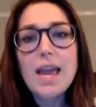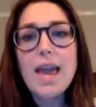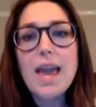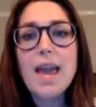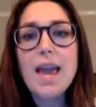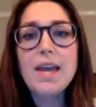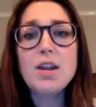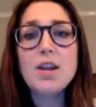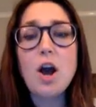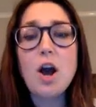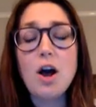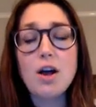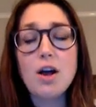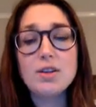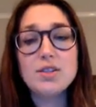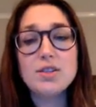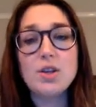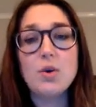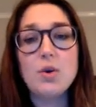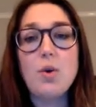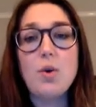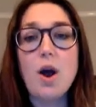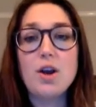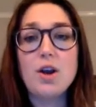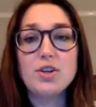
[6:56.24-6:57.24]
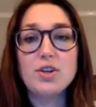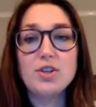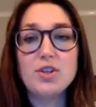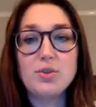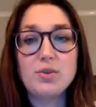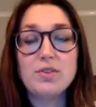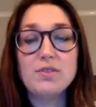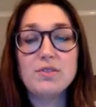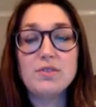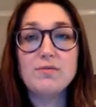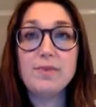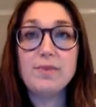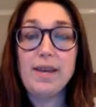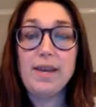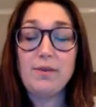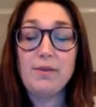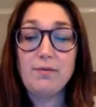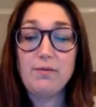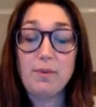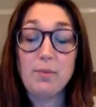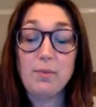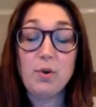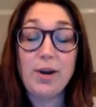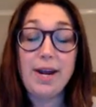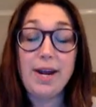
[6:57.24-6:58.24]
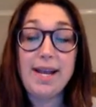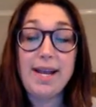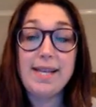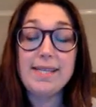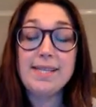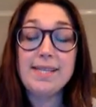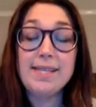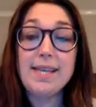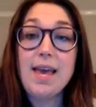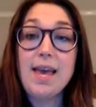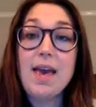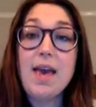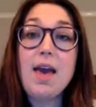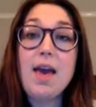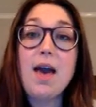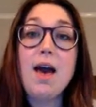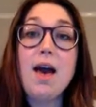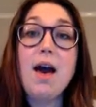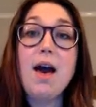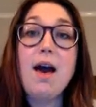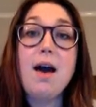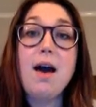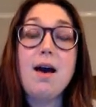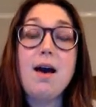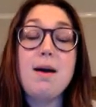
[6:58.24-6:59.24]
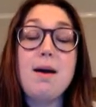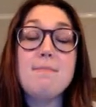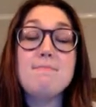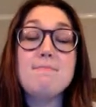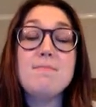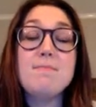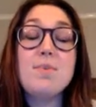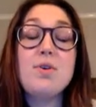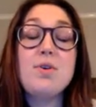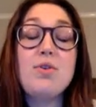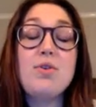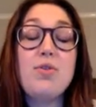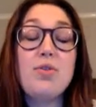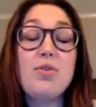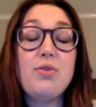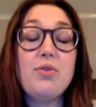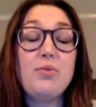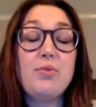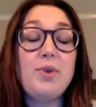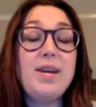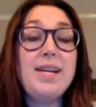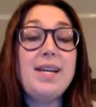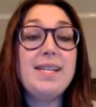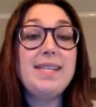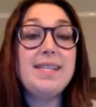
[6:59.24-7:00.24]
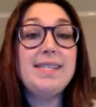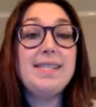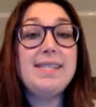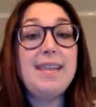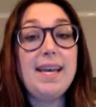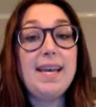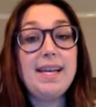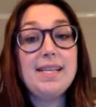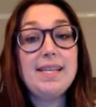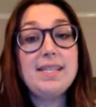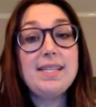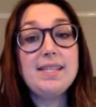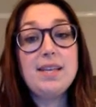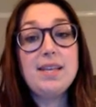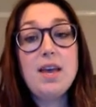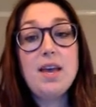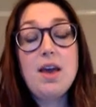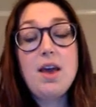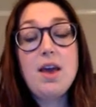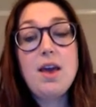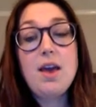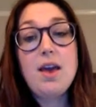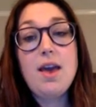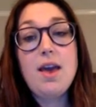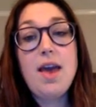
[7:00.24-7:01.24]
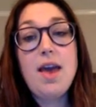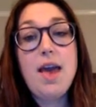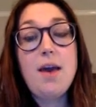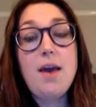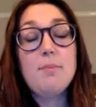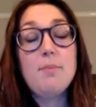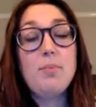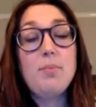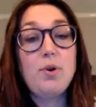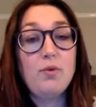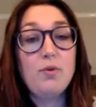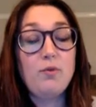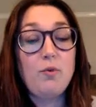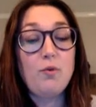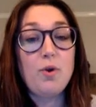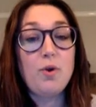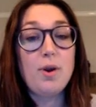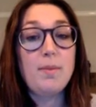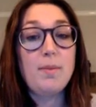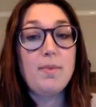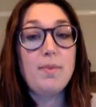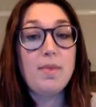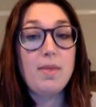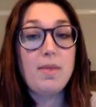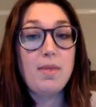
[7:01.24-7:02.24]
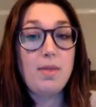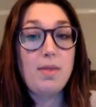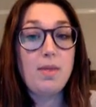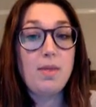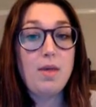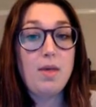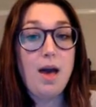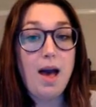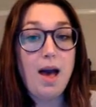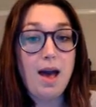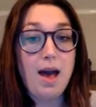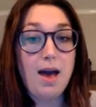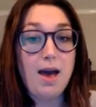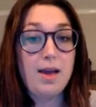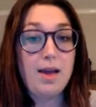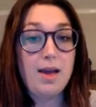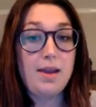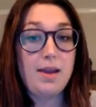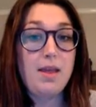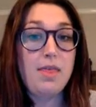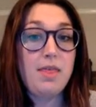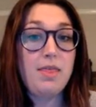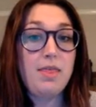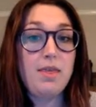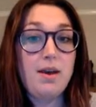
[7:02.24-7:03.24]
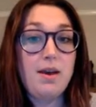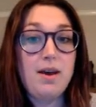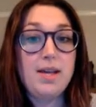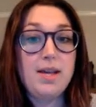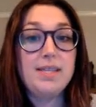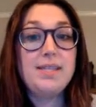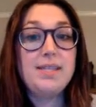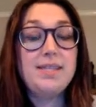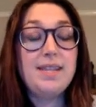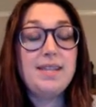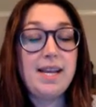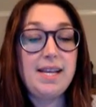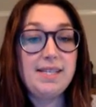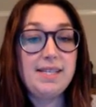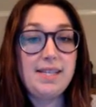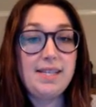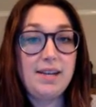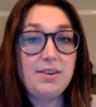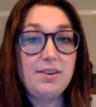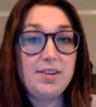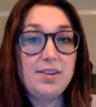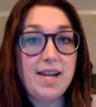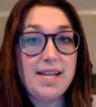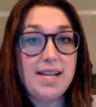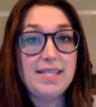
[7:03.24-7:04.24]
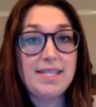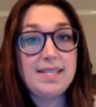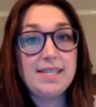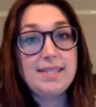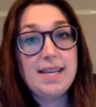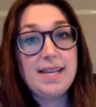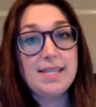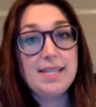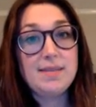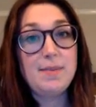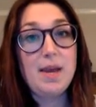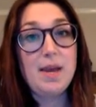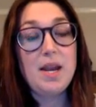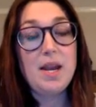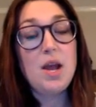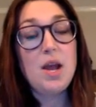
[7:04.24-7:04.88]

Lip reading: And also our students from grades 3 to 6 perform on the state standardized assessment.